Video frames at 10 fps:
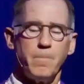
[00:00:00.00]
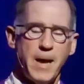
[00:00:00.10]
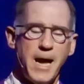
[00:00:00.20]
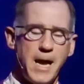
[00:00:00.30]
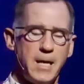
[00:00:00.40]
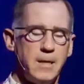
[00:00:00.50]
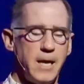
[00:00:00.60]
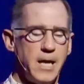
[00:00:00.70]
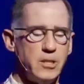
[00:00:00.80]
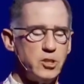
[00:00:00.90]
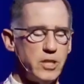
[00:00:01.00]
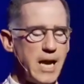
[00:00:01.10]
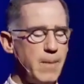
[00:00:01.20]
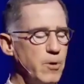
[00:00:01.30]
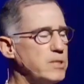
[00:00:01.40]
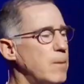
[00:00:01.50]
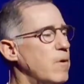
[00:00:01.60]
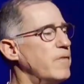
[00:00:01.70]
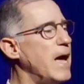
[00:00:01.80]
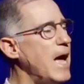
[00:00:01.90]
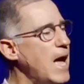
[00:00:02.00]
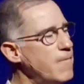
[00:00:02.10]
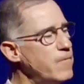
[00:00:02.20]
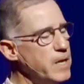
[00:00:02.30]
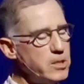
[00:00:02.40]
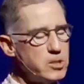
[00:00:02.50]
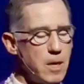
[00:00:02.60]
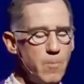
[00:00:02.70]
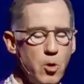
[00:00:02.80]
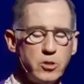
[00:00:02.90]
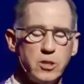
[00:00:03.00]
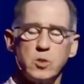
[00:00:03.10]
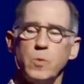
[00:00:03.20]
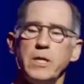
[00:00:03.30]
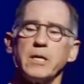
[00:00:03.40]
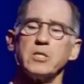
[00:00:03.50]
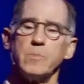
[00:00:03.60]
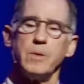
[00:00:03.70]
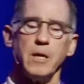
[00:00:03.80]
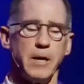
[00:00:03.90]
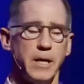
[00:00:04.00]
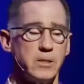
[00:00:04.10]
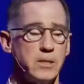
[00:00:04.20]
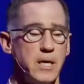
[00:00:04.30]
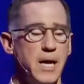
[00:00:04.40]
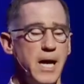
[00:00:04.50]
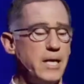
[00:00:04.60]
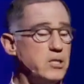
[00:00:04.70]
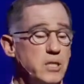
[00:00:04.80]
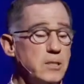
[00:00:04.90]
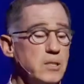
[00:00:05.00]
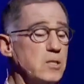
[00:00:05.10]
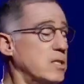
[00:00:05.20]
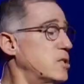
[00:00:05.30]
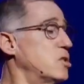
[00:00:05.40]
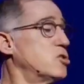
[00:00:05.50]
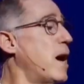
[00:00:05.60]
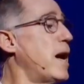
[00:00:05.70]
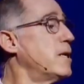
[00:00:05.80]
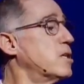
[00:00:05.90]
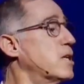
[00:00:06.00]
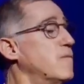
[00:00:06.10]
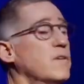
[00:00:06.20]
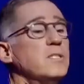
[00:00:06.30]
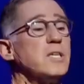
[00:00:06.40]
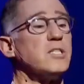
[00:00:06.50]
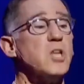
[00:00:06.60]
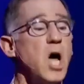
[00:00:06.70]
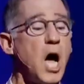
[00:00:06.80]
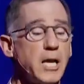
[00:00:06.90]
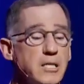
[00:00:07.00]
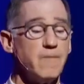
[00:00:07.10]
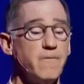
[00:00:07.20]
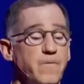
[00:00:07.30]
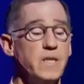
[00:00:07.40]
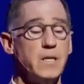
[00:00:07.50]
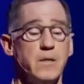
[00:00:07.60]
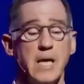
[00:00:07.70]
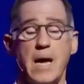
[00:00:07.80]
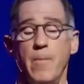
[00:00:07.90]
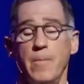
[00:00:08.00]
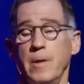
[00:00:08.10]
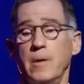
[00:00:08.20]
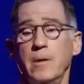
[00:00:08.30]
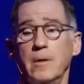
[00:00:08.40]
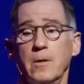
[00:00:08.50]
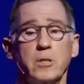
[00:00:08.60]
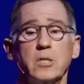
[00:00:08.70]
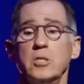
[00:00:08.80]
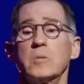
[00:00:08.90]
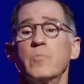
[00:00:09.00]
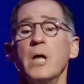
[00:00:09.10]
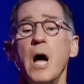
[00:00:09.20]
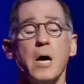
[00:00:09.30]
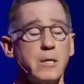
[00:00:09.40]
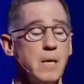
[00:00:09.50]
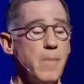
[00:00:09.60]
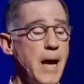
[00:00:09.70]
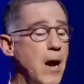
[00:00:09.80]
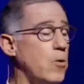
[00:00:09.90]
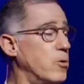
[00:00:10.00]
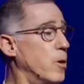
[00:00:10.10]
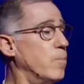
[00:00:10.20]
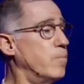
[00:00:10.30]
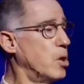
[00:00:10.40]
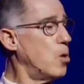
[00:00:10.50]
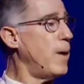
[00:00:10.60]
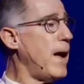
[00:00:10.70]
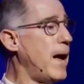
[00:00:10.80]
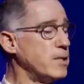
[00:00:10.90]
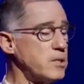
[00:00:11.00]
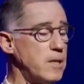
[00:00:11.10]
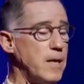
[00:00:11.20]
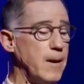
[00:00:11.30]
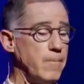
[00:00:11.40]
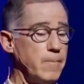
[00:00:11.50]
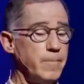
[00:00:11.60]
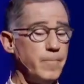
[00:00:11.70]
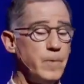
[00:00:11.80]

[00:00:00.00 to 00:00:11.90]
Pain and shame are some of the heaviest emotions we experience. And Jesus doesn't try to convince us not to feel them or to just block them out or blow past them